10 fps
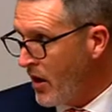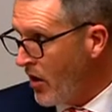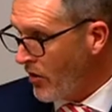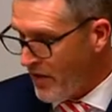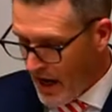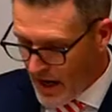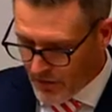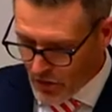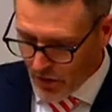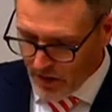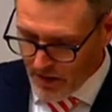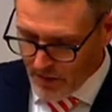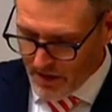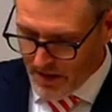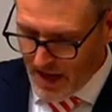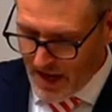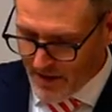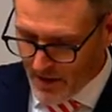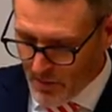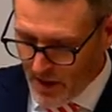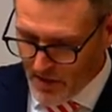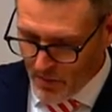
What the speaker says: of the art of journalism as they are to the best